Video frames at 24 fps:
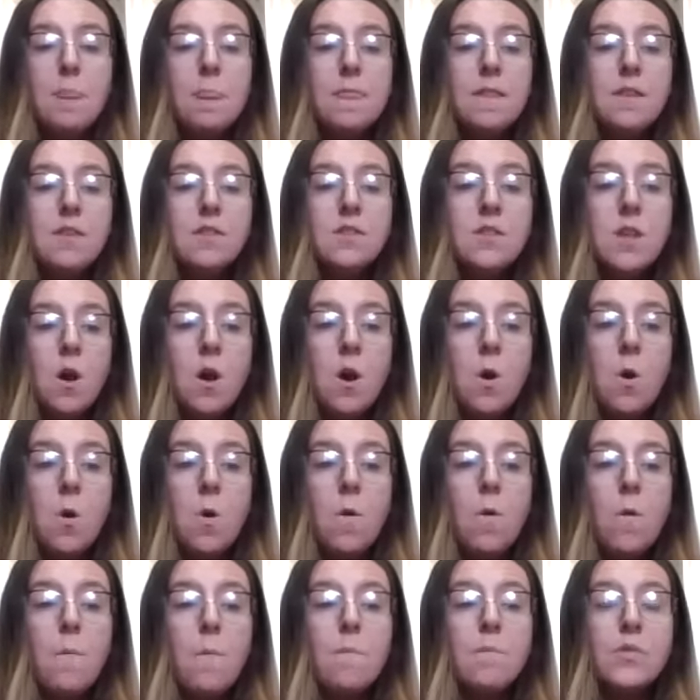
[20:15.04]
So
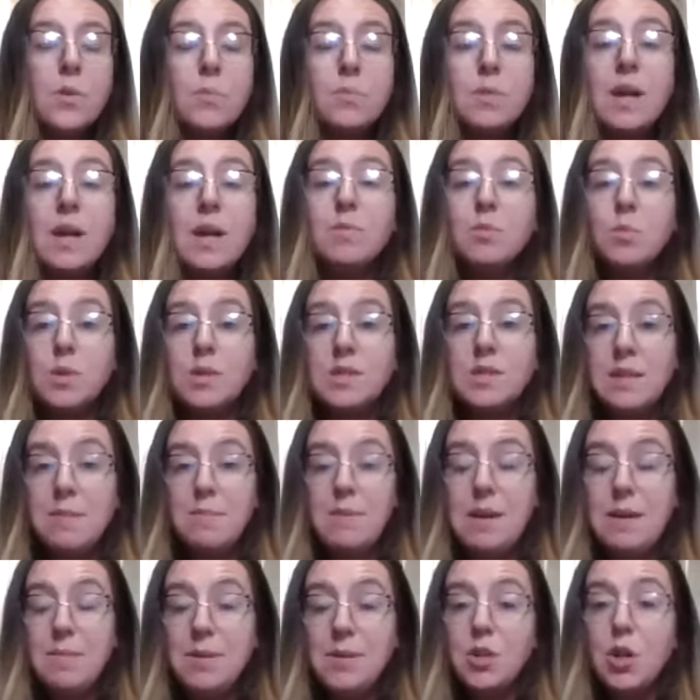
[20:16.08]
sometimes we see
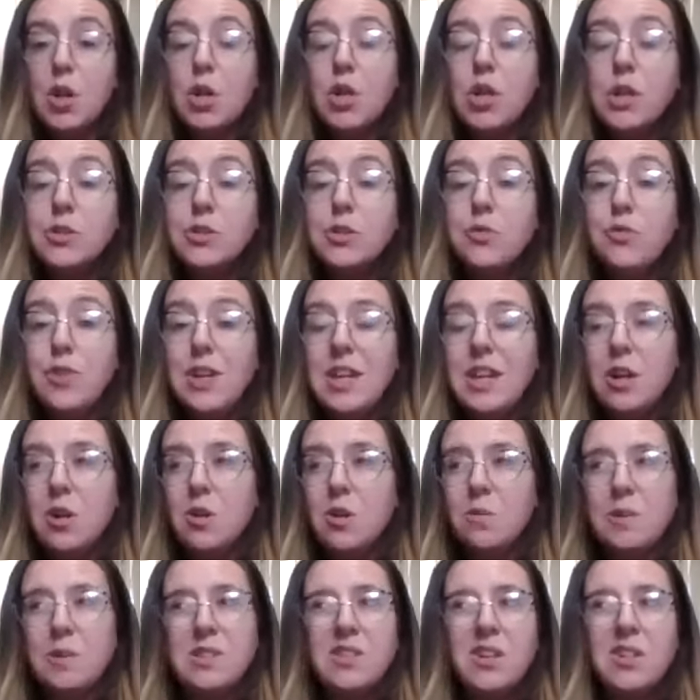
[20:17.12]
babies are cluster feeding, or
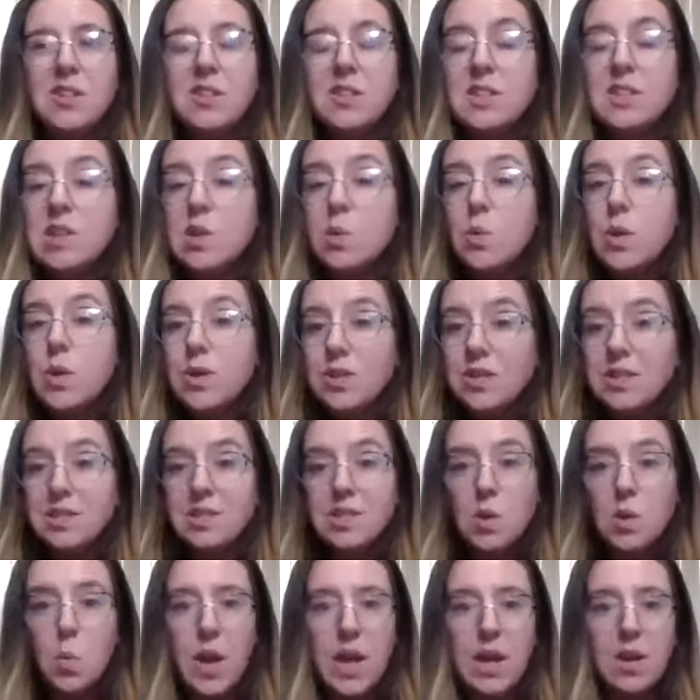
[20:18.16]
we start to see weirdness
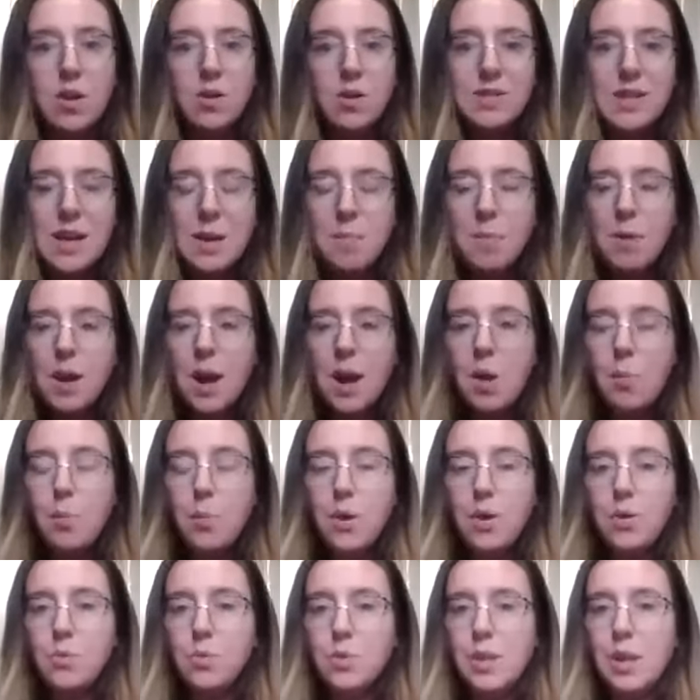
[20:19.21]
in weight or diaper
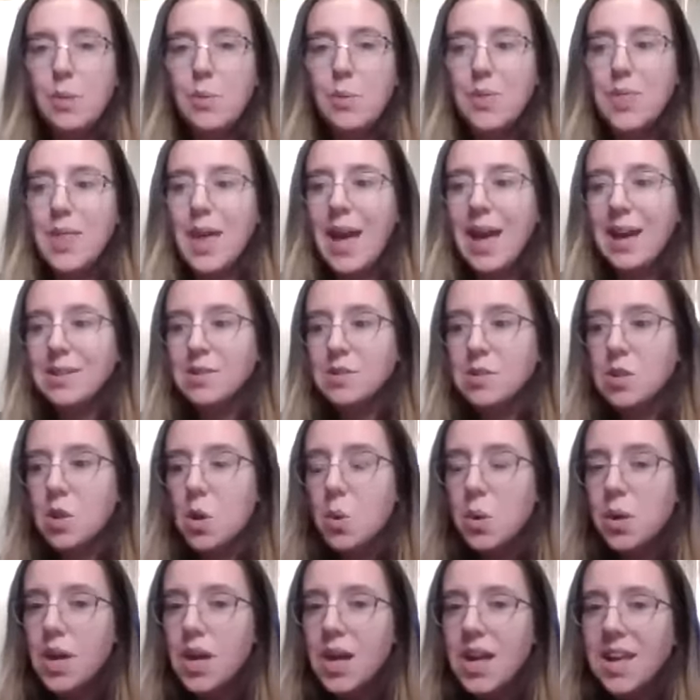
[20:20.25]
output, and we're like, what the heck is
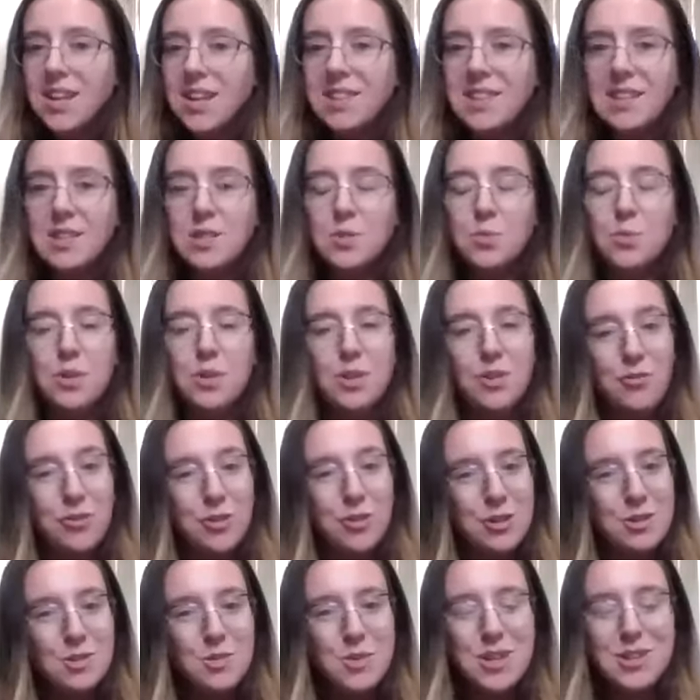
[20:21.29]
going on? And that's one of the
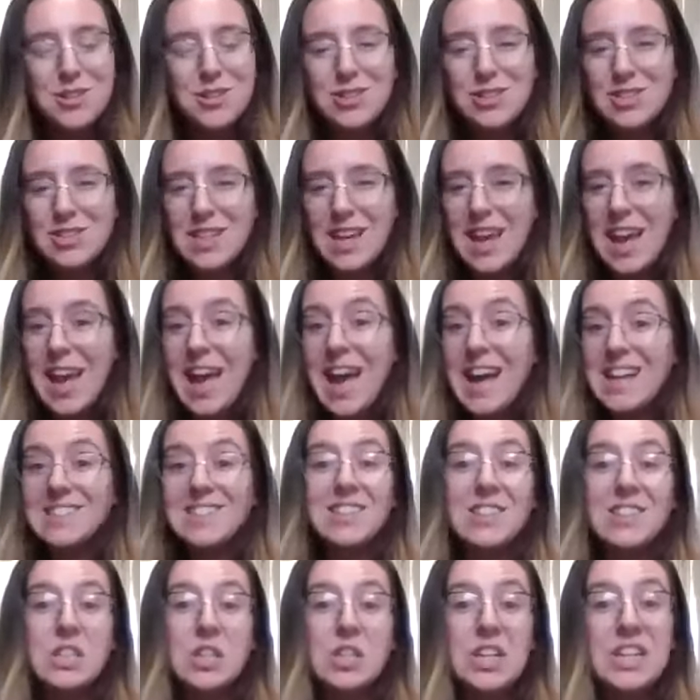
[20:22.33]
first questions I ask.
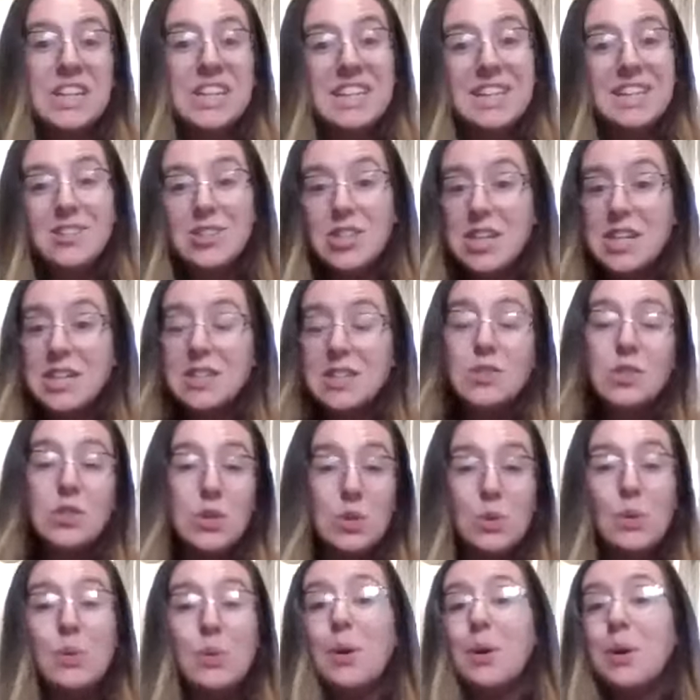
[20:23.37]
Is there any chance
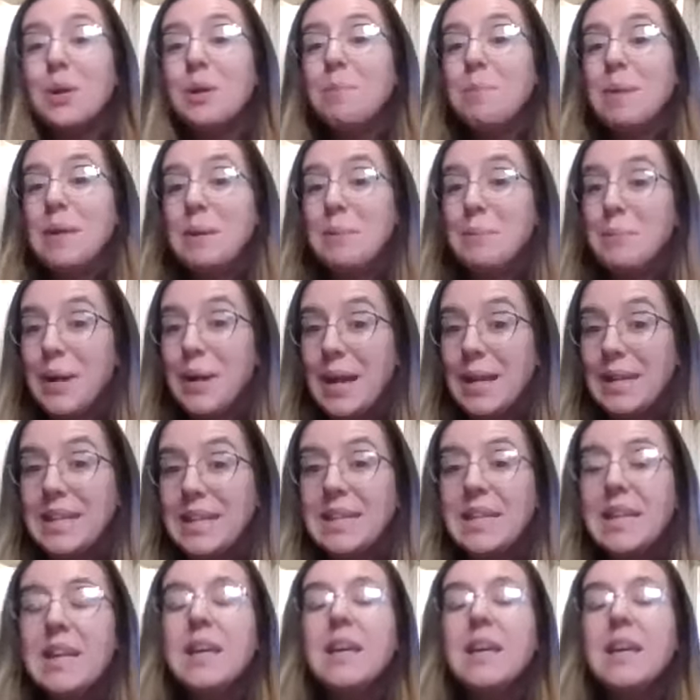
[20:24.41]
you could be pregnant?